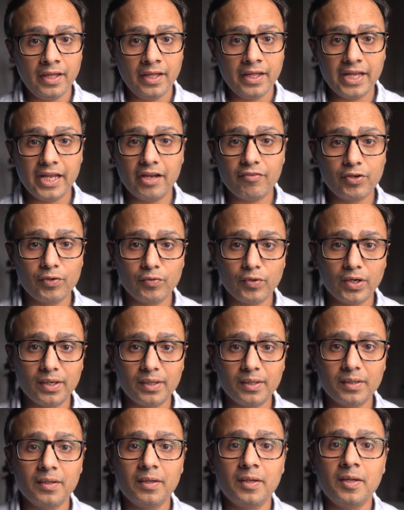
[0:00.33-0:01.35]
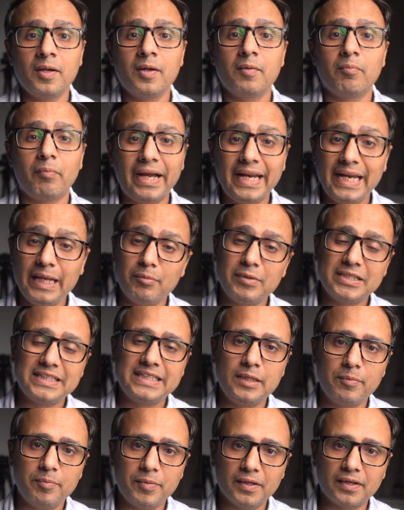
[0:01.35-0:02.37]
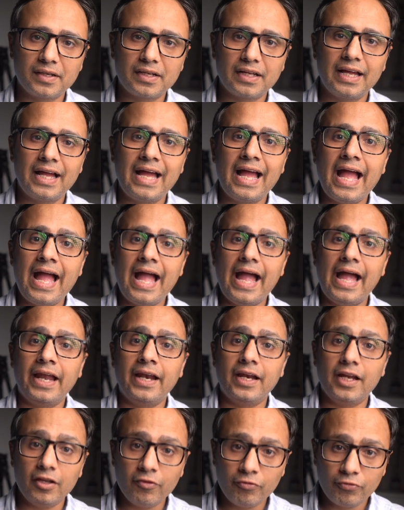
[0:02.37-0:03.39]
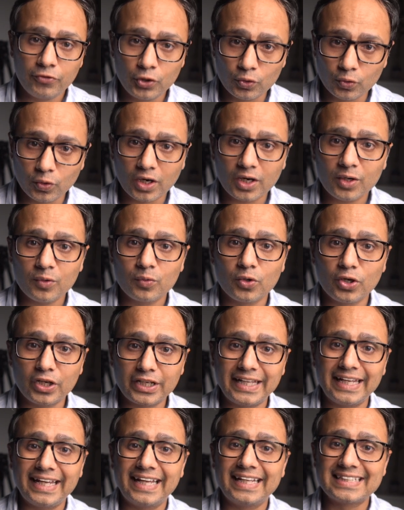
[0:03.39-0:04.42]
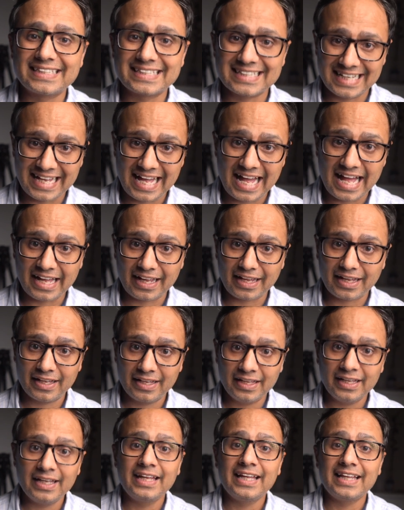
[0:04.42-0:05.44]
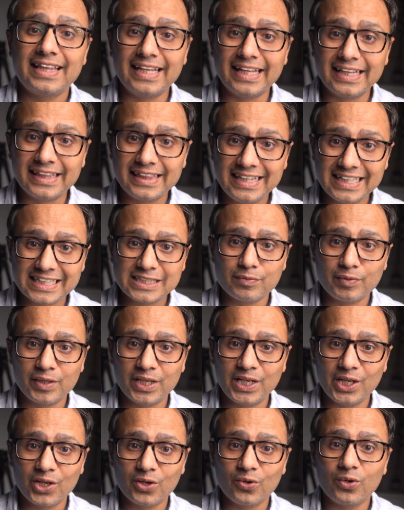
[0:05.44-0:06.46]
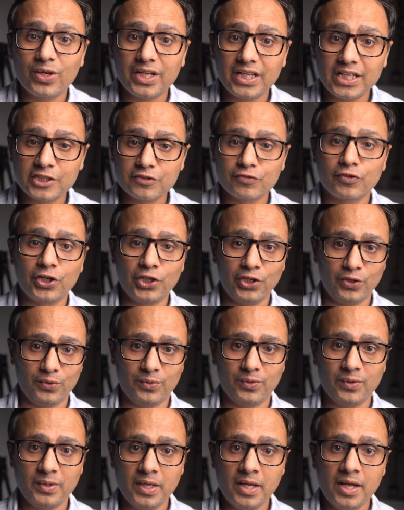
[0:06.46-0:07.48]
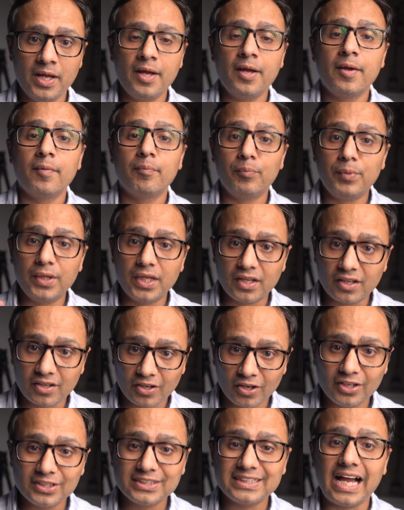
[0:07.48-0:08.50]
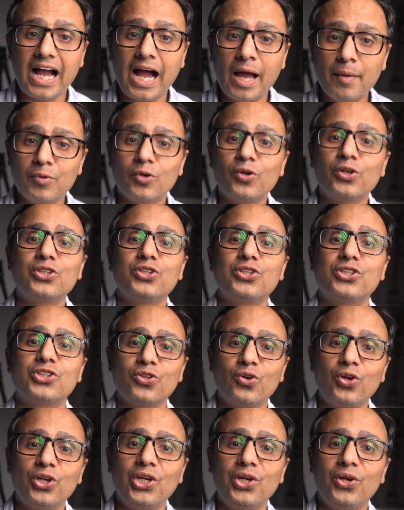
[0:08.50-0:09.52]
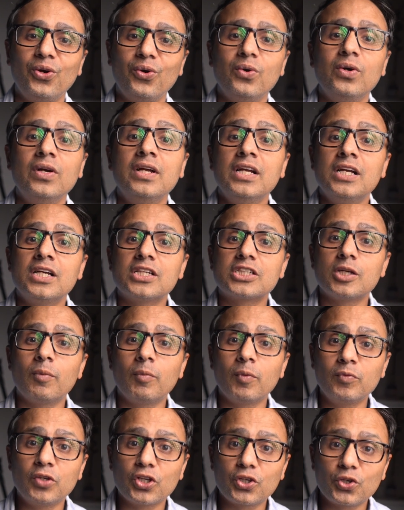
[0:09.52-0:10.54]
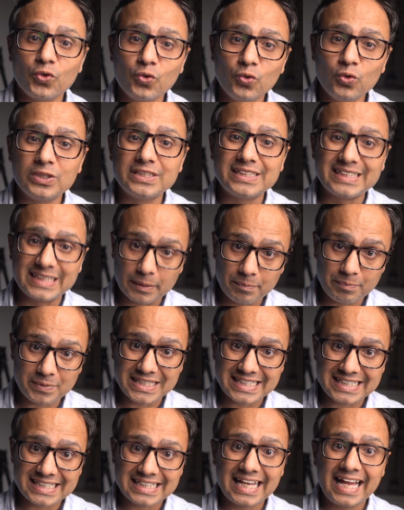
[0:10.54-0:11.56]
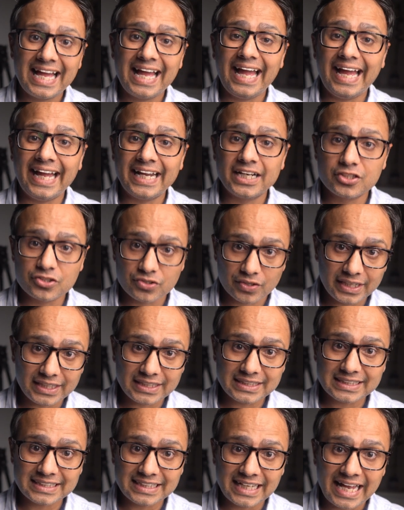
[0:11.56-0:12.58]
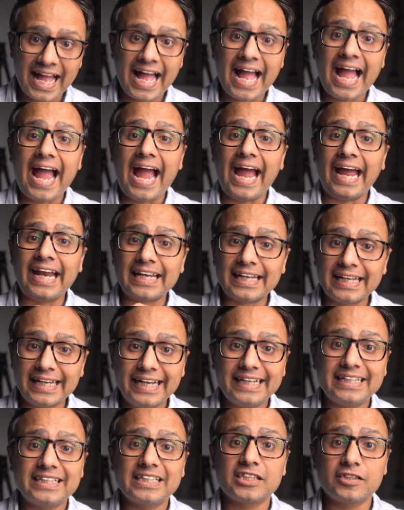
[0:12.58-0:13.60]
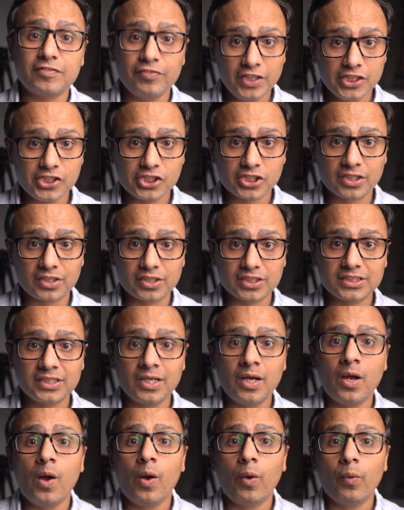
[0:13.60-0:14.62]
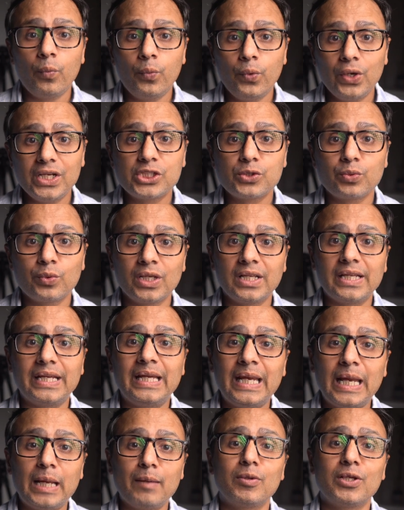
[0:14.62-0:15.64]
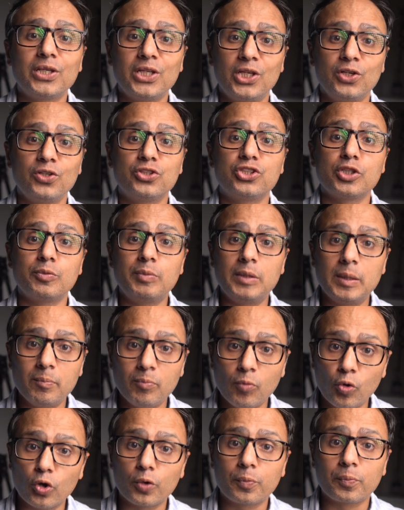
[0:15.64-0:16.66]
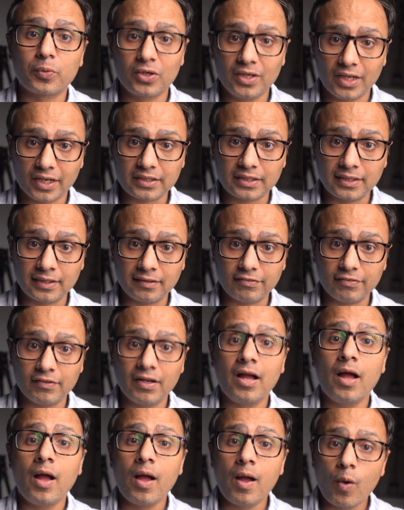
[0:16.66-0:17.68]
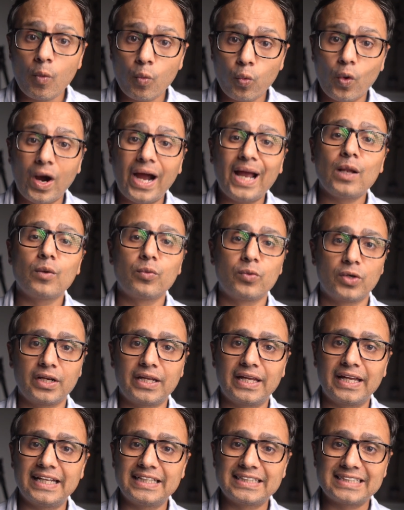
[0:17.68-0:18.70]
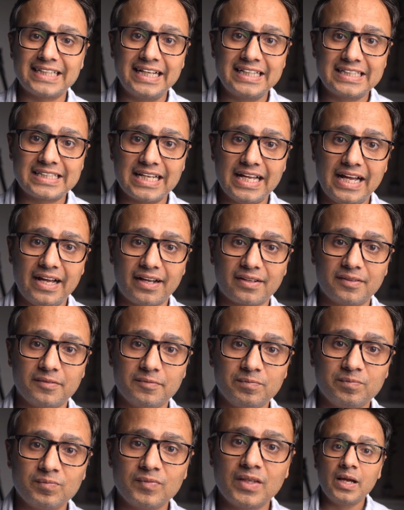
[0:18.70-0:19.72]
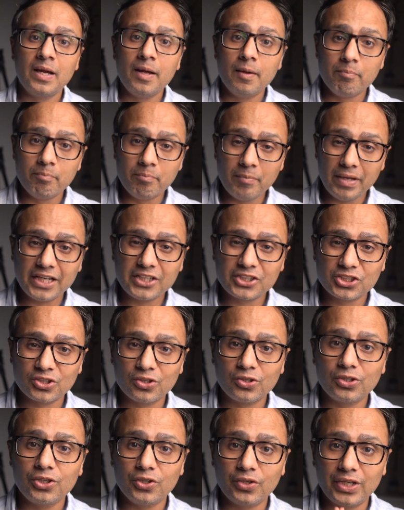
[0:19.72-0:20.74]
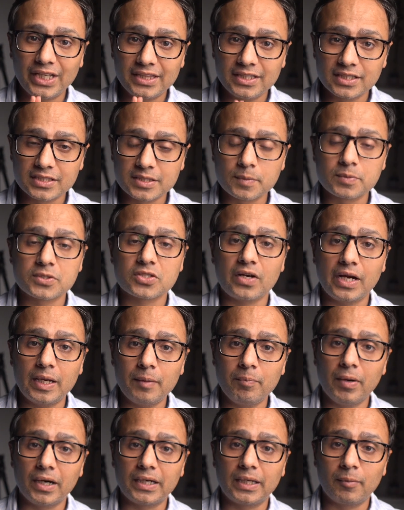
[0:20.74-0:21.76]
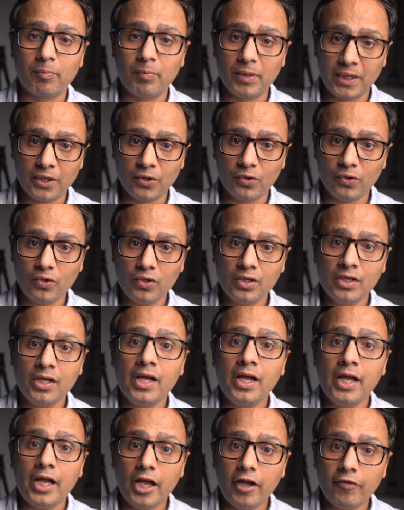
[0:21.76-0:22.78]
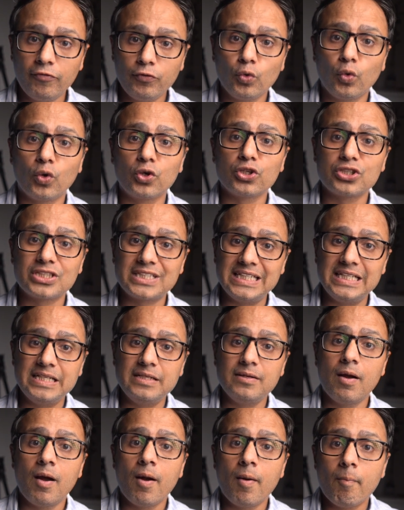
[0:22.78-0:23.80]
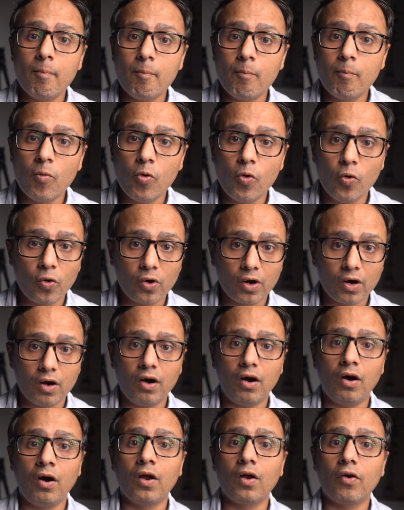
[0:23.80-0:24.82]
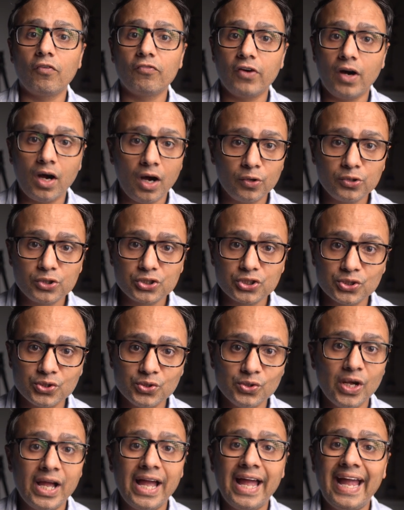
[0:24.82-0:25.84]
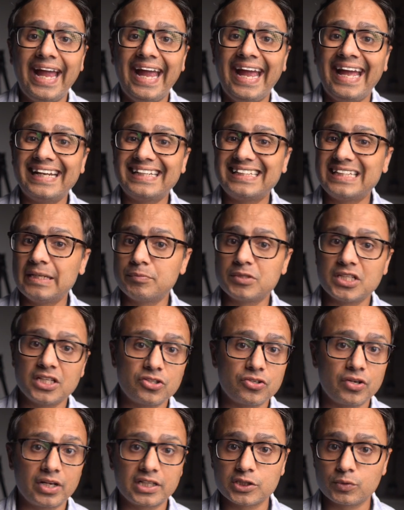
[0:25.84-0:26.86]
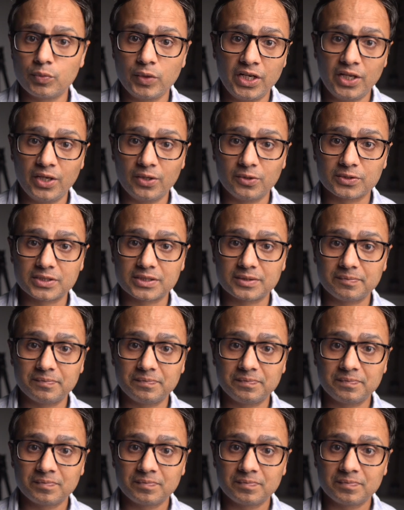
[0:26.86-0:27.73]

Hey everyone, my name is Deepak, and if you are working in Slack, then this video is for you, because I'm going to show you some of the cool tips and tricks and latest features which will enable you to be more productive while working inside Slack. Make sure you hit the subscribe button below if you want to see more of how-to and tips and tricks videos.